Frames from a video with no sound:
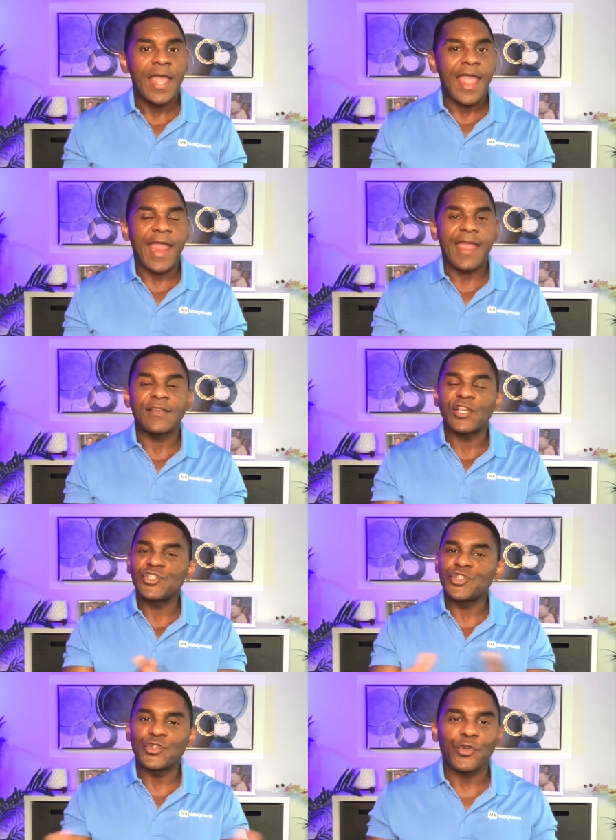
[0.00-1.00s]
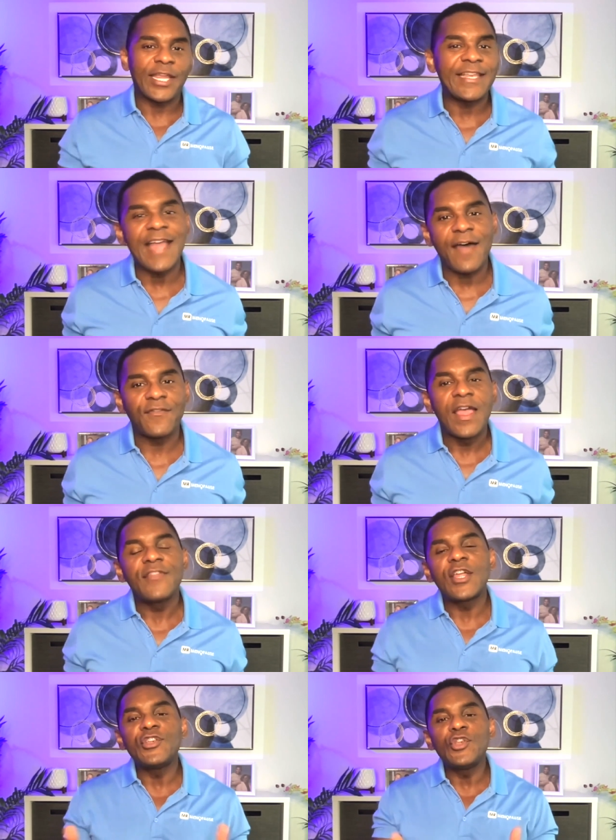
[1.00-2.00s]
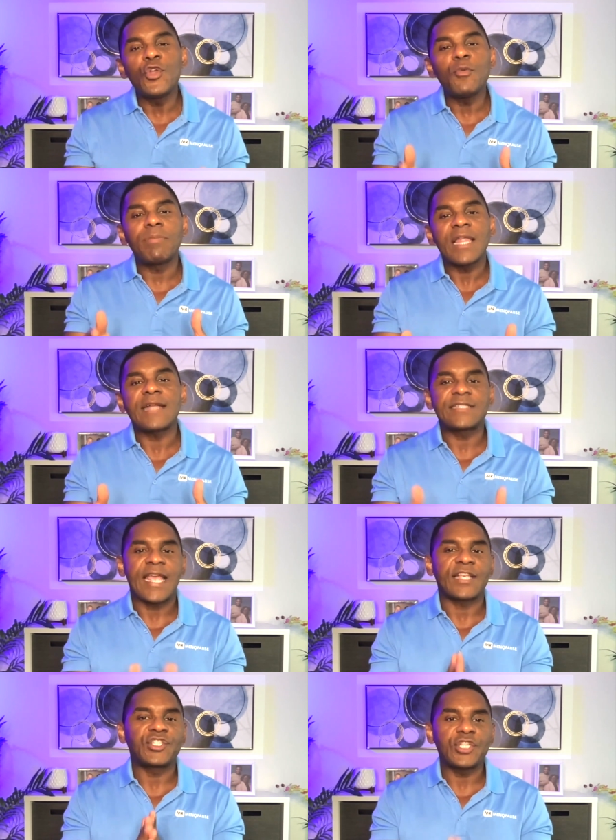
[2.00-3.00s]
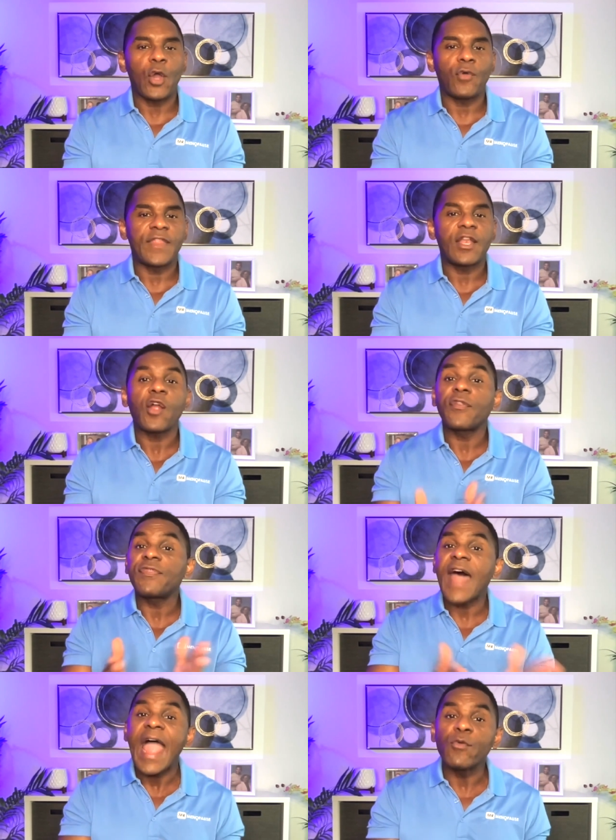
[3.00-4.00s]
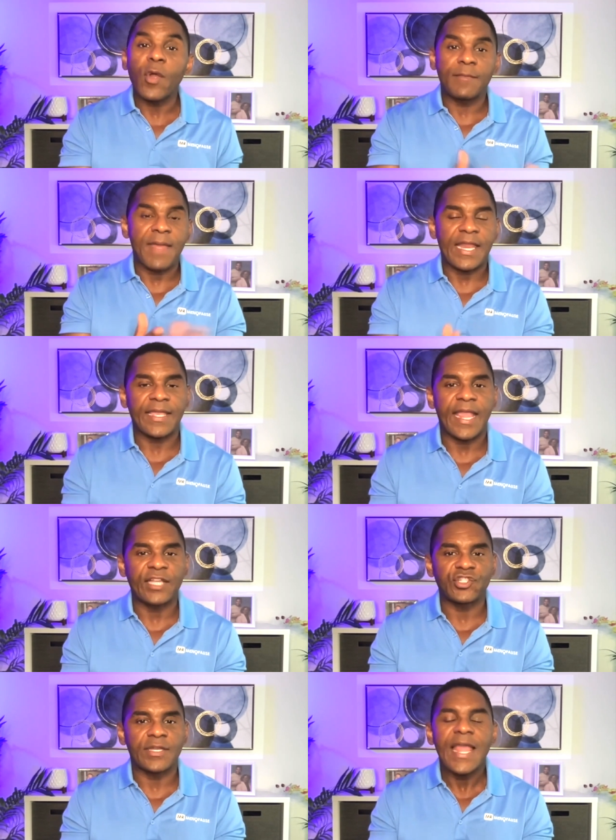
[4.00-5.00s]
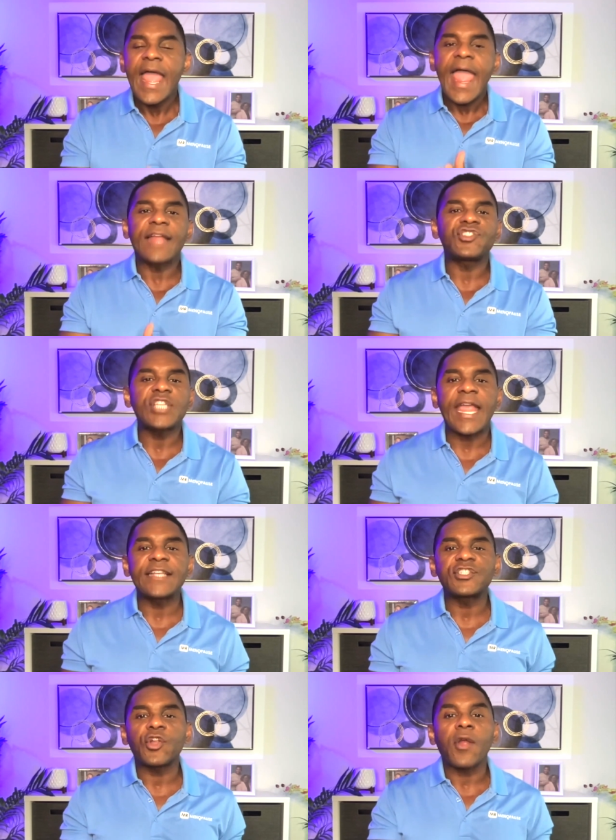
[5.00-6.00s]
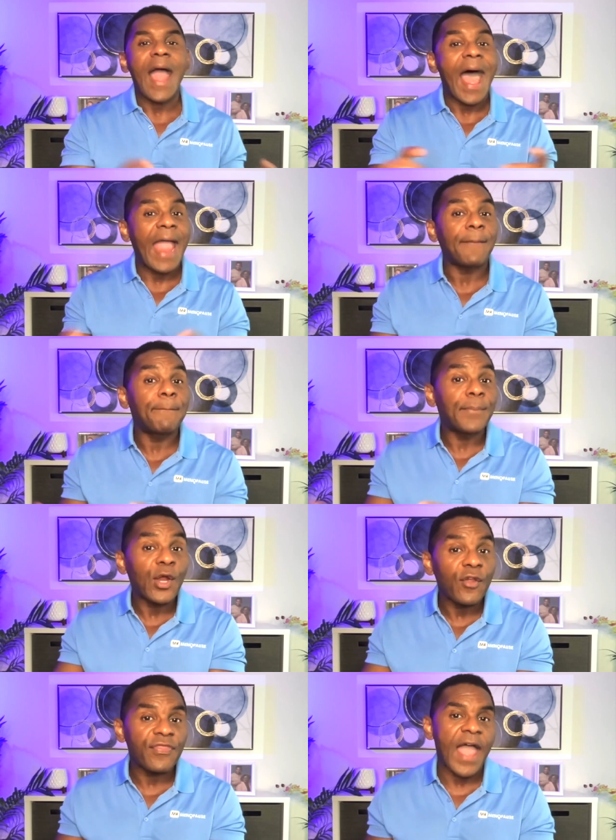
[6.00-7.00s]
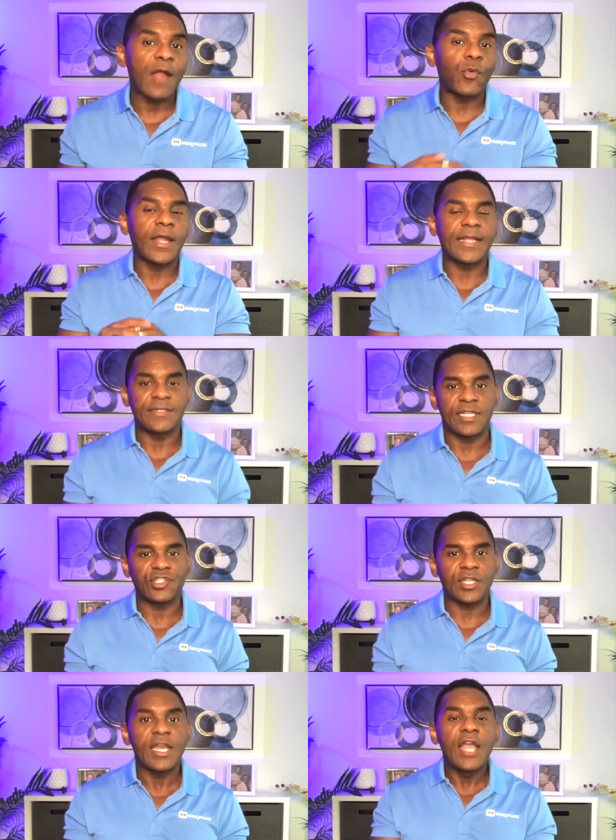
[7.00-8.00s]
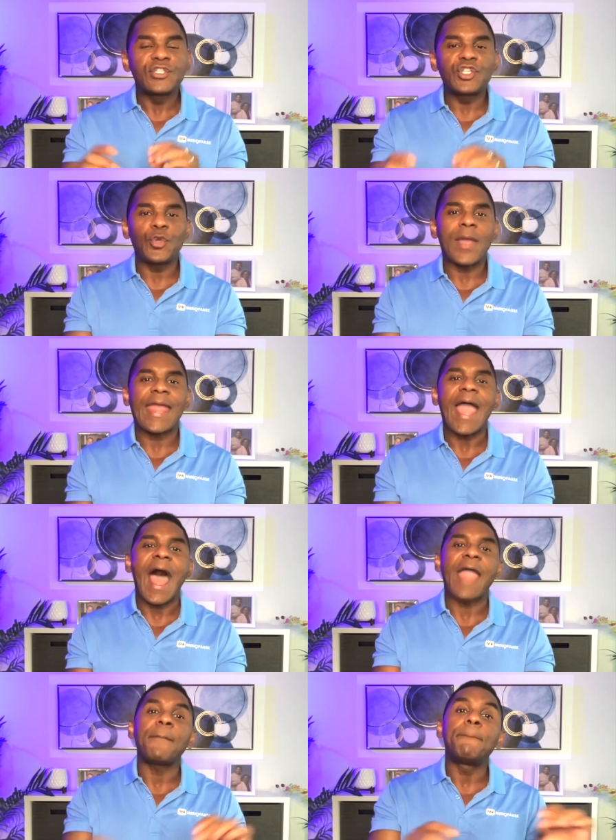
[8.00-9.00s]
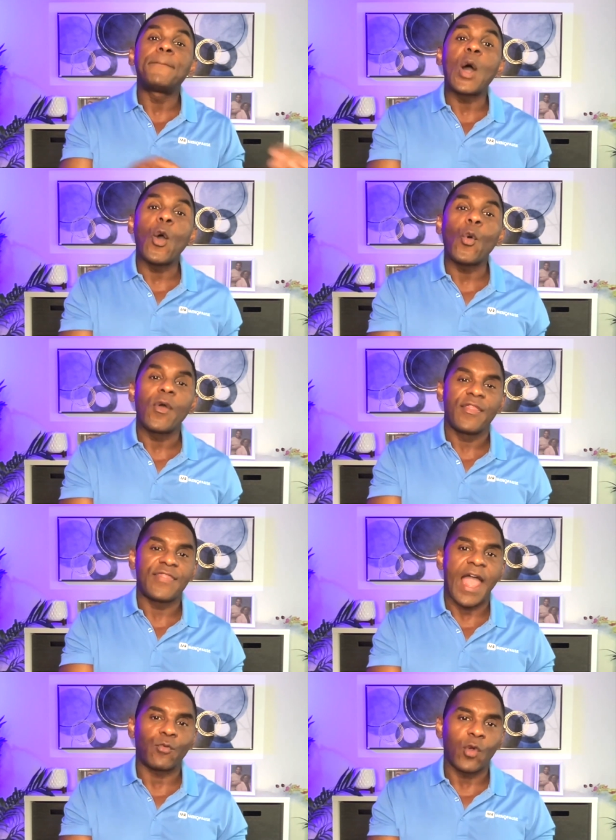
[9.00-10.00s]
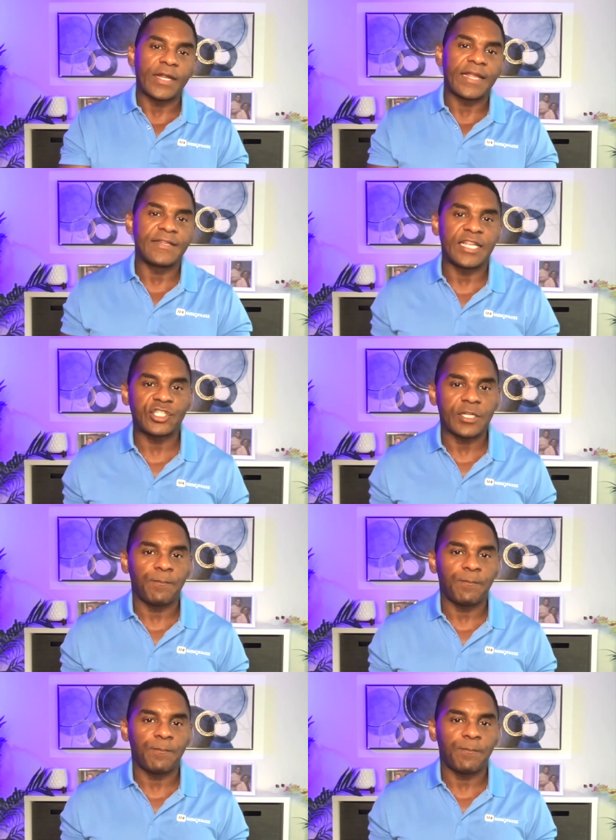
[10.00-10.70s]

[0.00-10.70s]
And sure enough, the new blood test showed that her thyroid medication had changed her hyperthyroid condition to a hypothyroid condition.